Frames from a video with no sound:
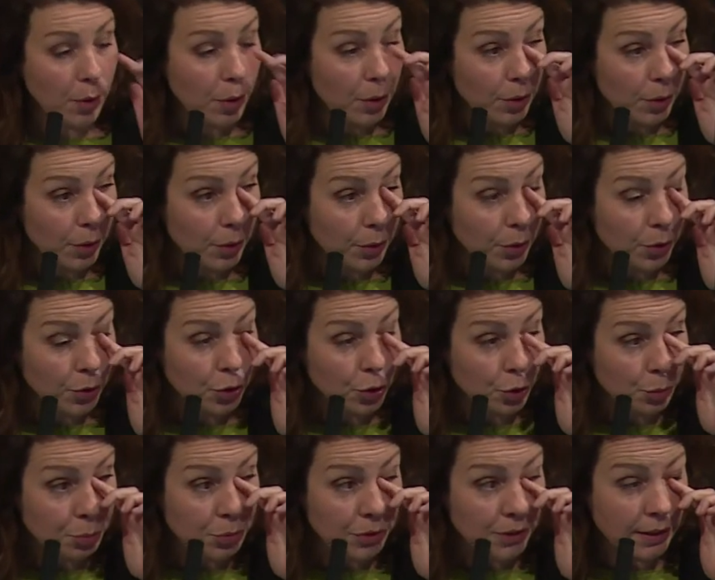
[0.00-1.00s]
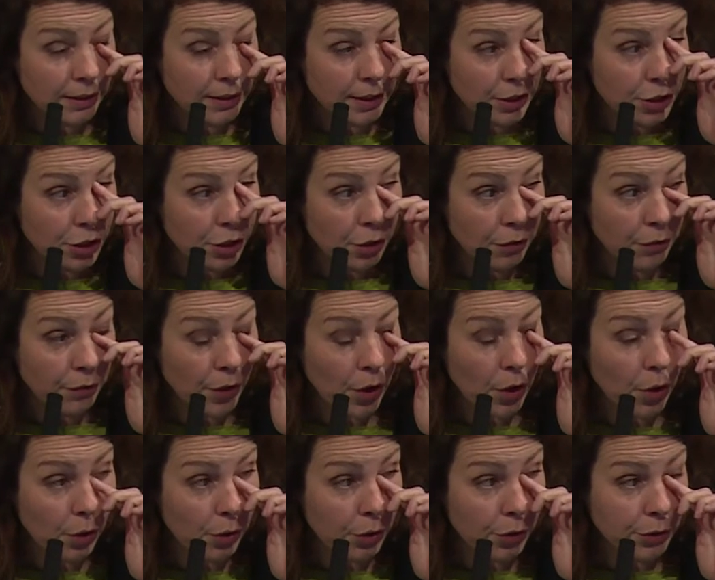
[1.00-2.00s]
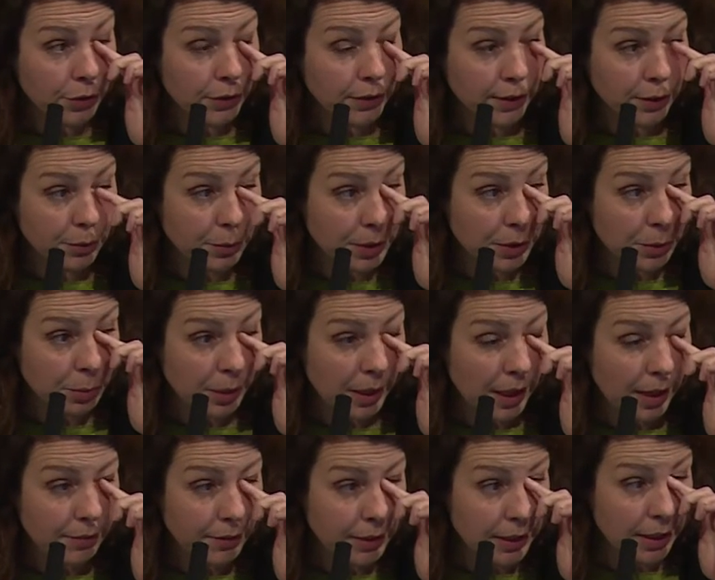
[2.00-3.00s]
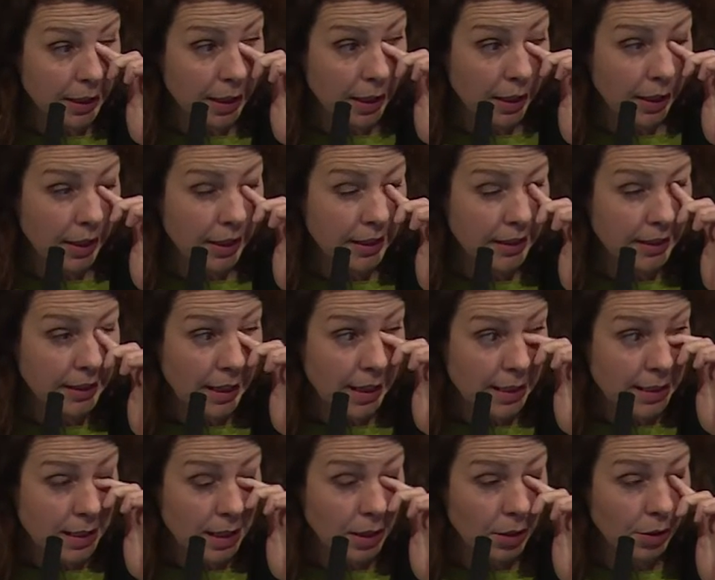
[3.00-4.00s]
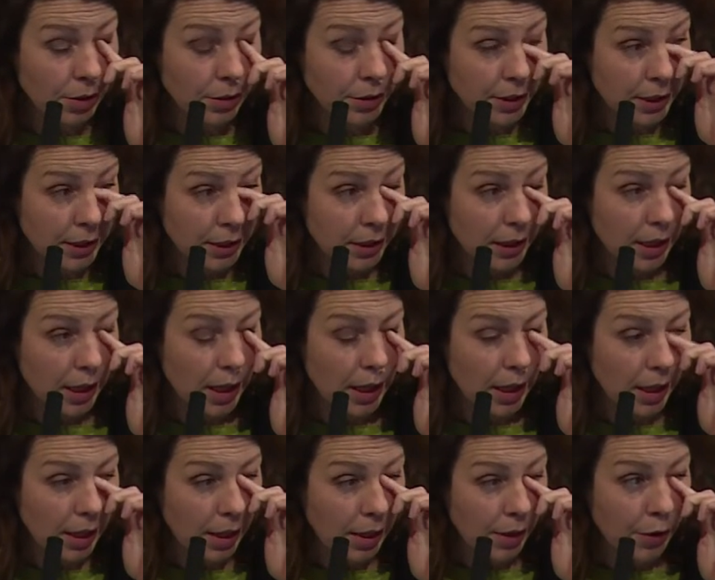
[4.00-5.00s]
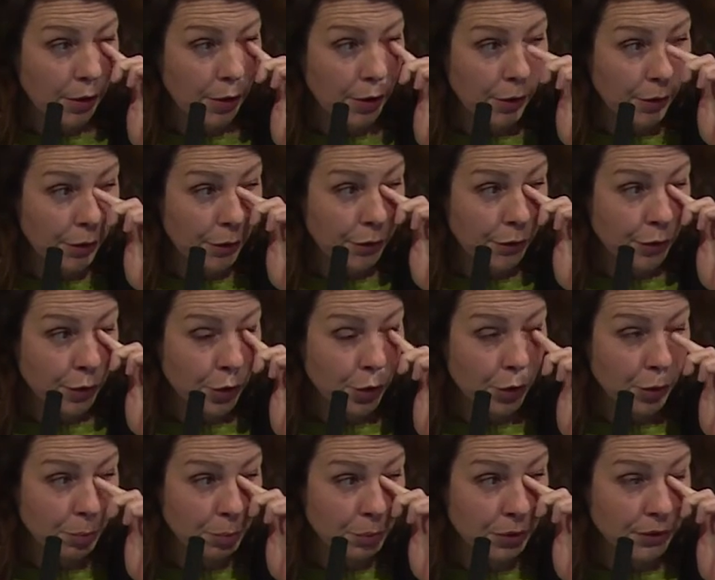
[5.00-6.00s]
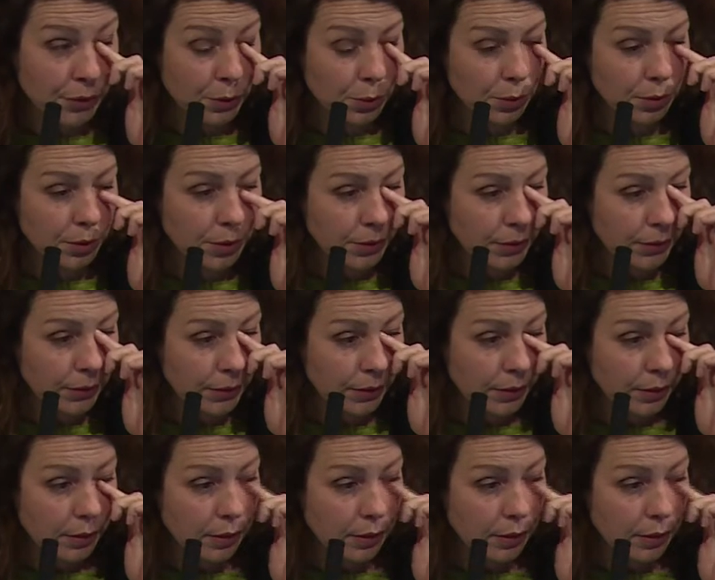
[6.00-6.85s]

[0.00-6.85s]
a short presentation of all the series we have in catalog for preschoolers,